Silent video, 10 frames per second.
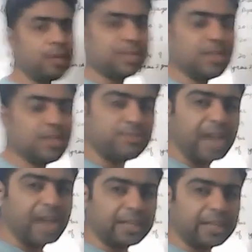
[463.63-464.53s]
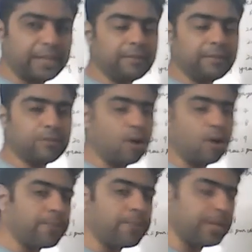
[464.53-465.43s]
be subtracted
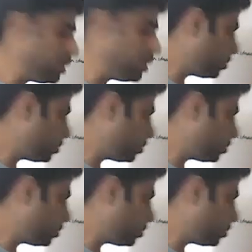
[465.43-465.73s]
from the